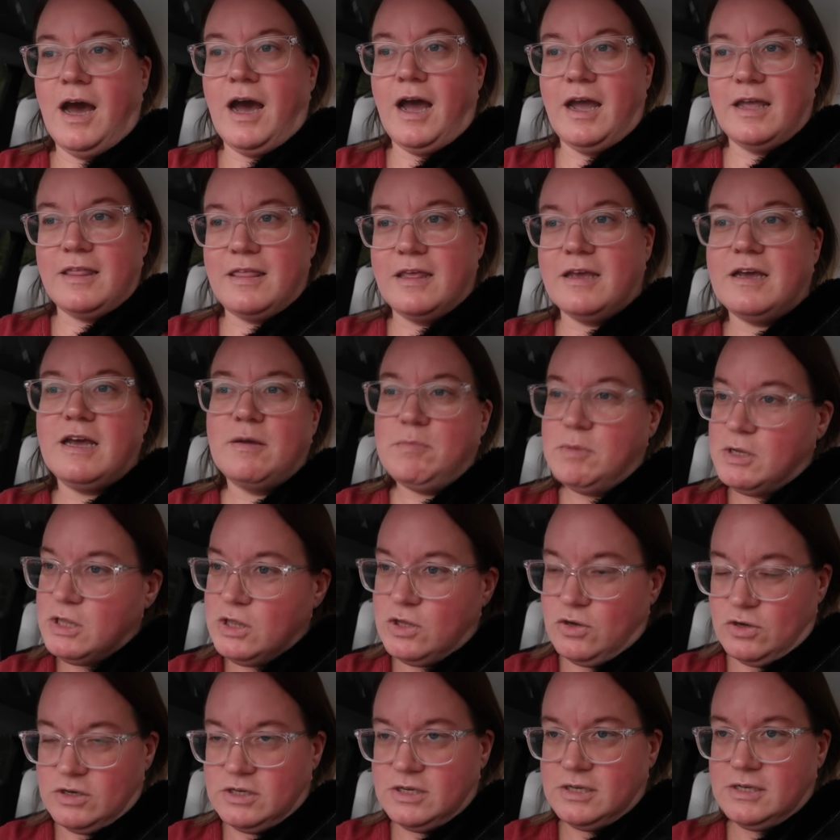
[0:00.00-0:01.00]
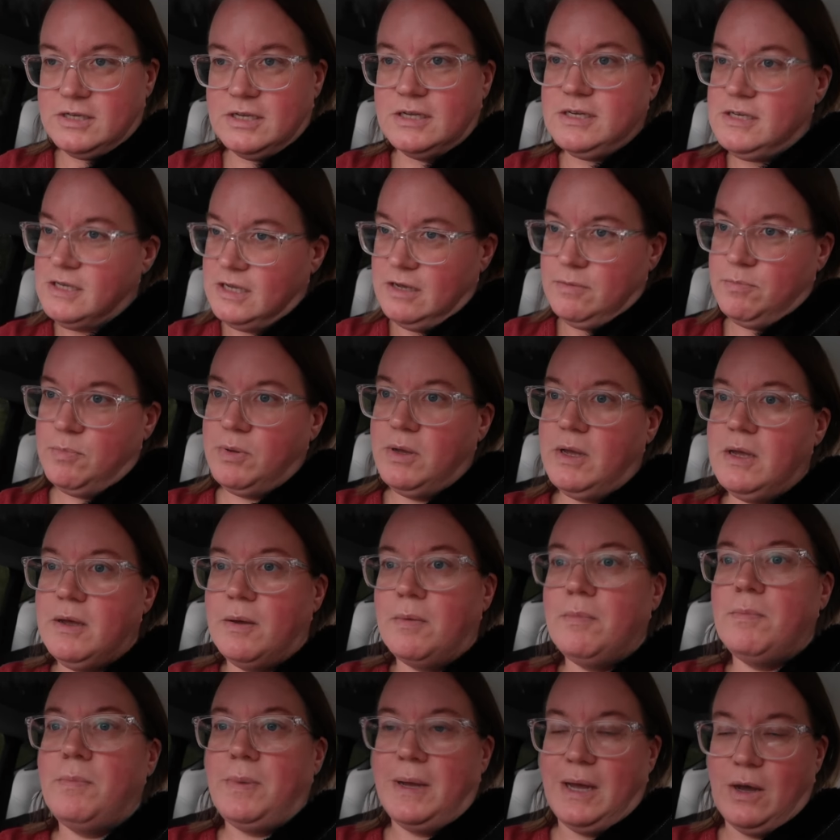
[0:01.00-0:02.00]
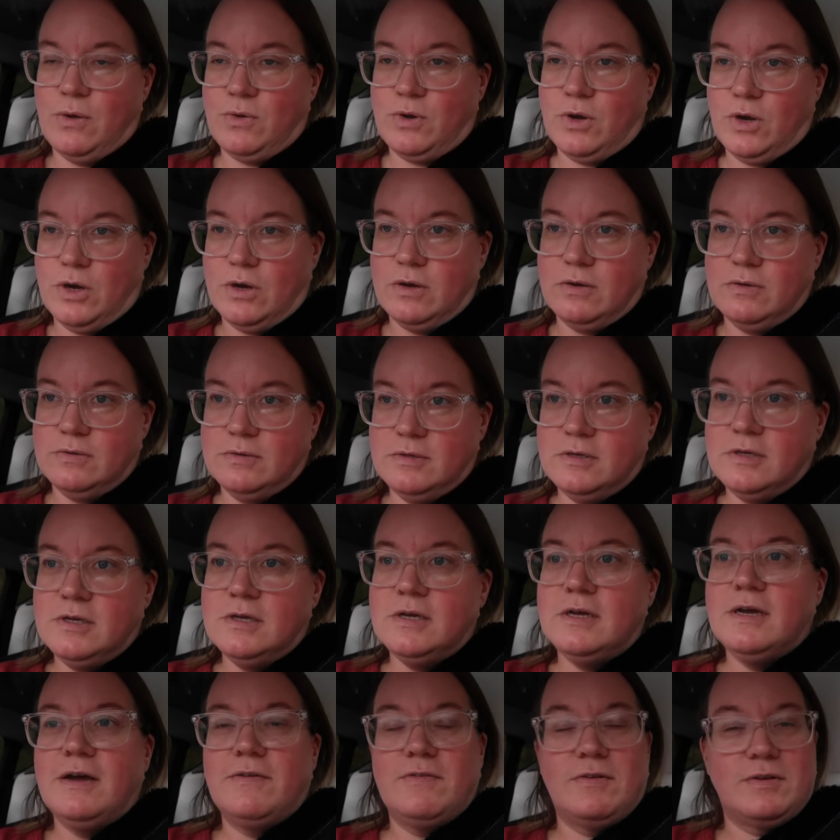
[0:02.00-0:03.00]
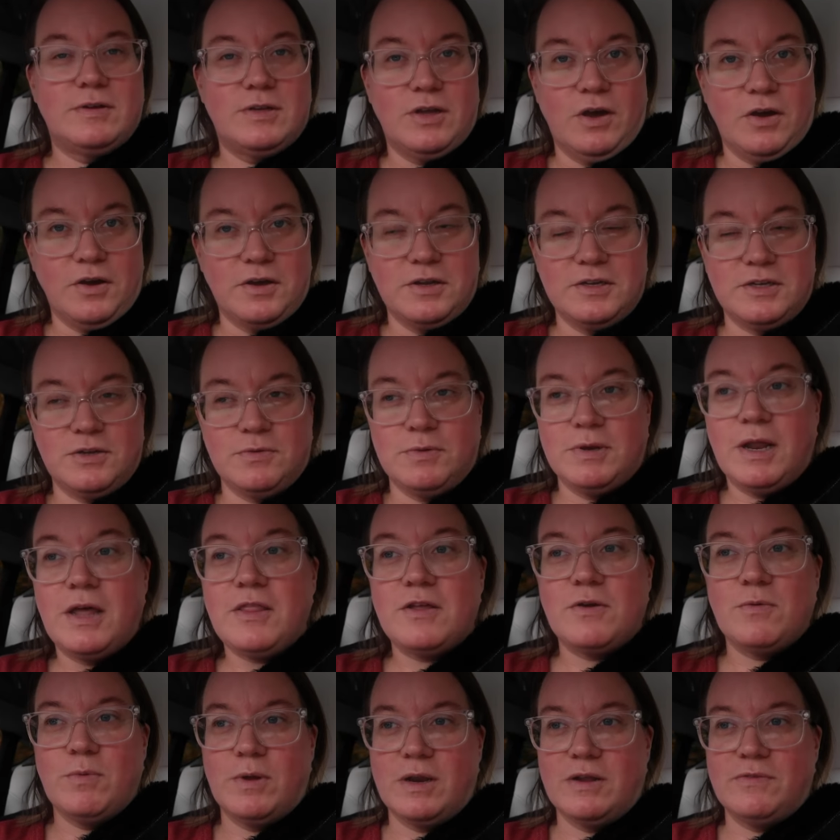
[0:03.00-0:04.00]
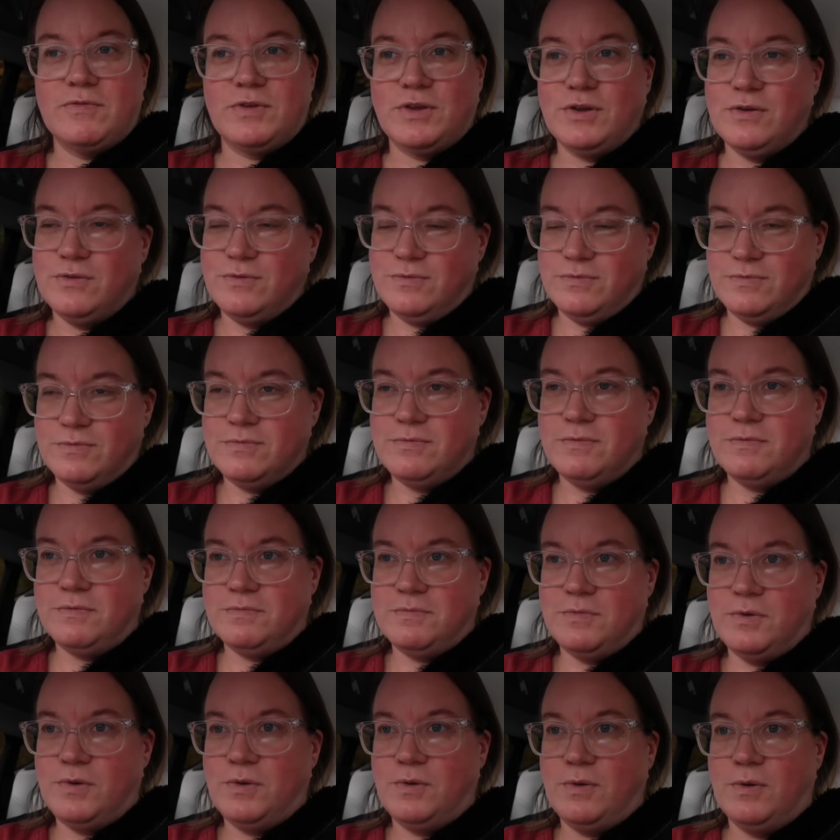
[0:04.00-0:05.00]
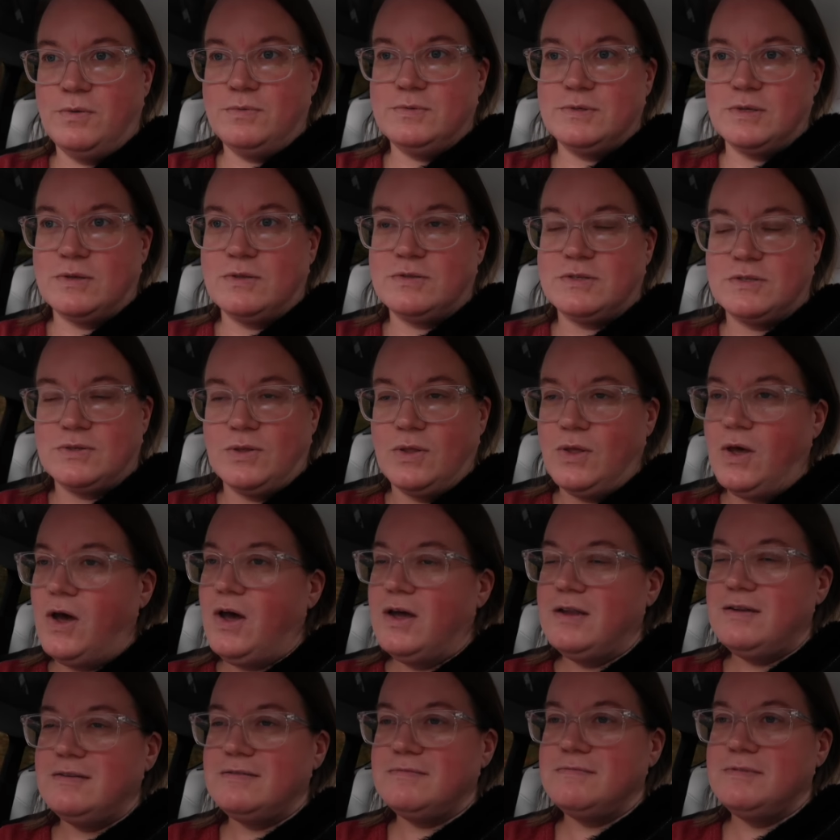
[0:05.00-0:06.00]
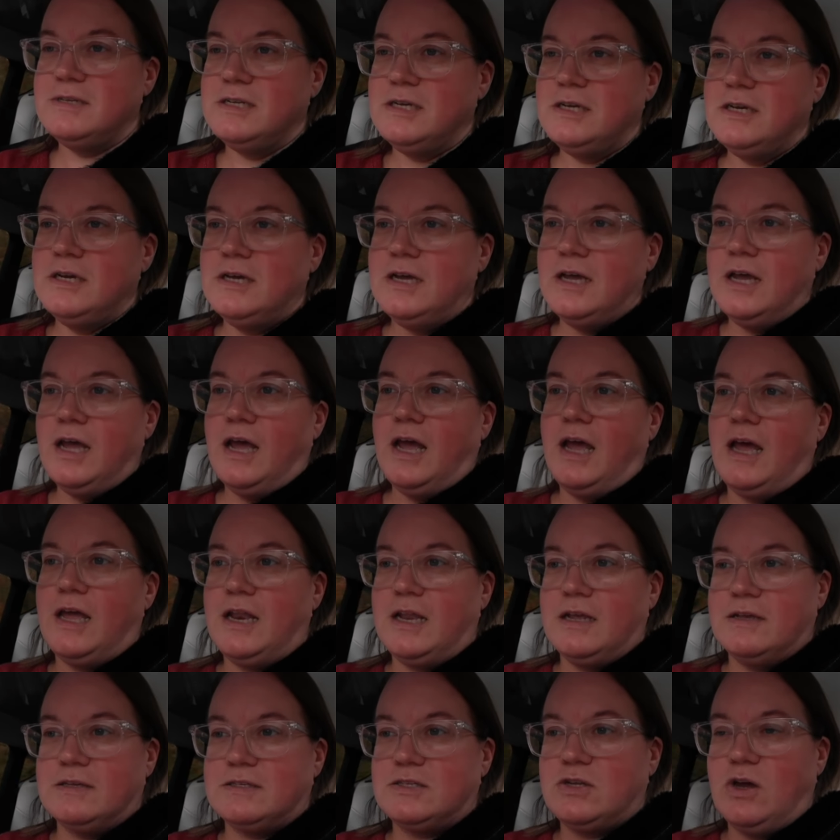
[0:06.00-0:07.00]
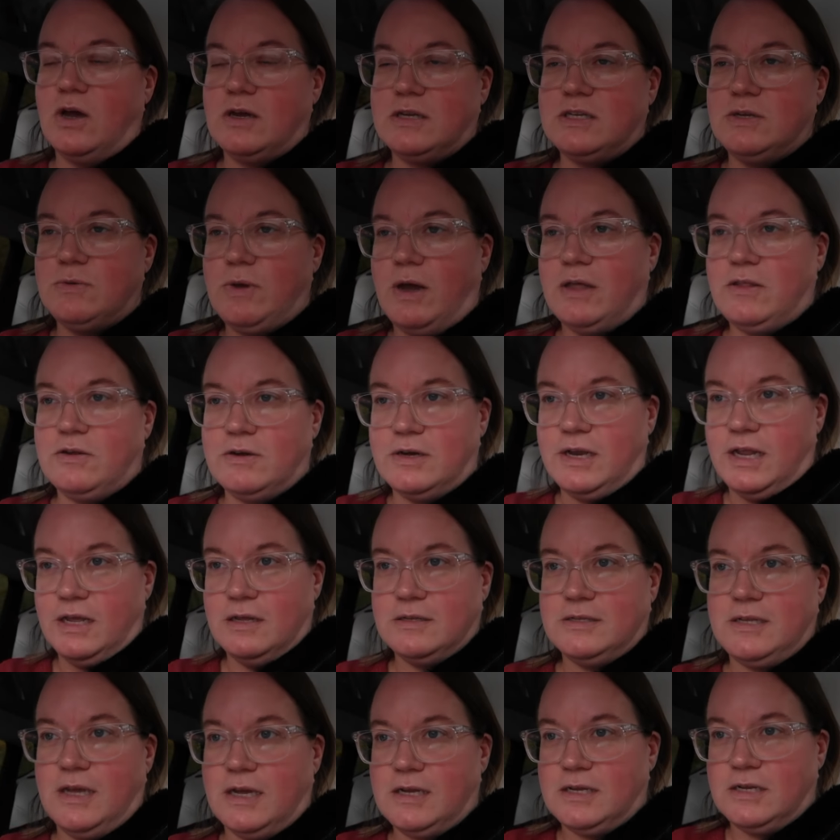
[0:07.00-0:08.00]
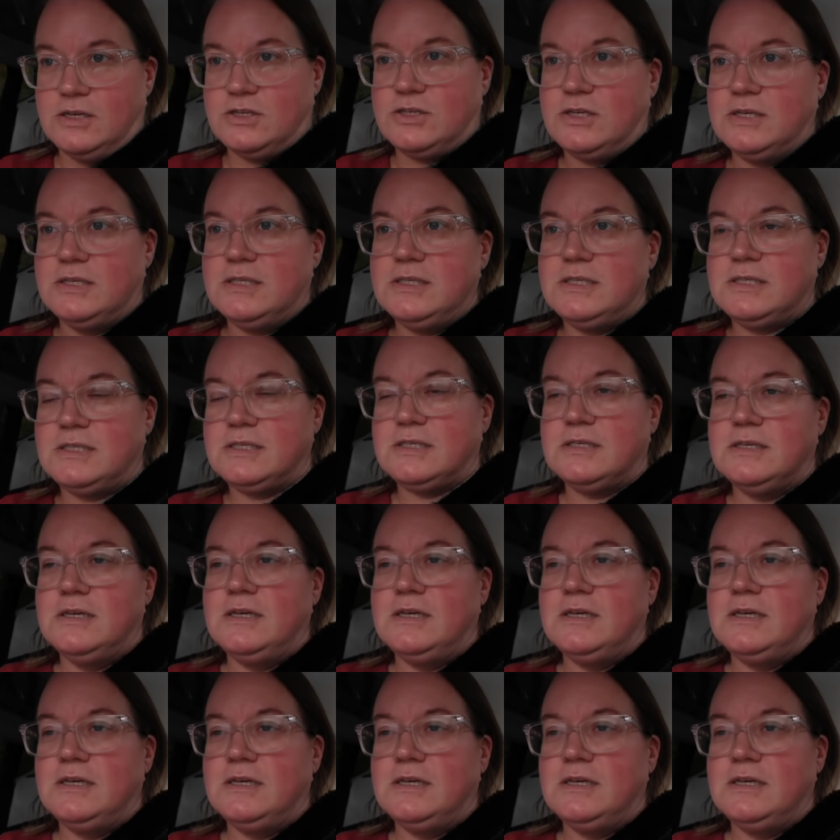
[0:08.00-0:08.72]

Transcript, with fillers: I think I'm allergic to dip powder. I've been talking to another one of you who owns a salon and has talked to other nail technicians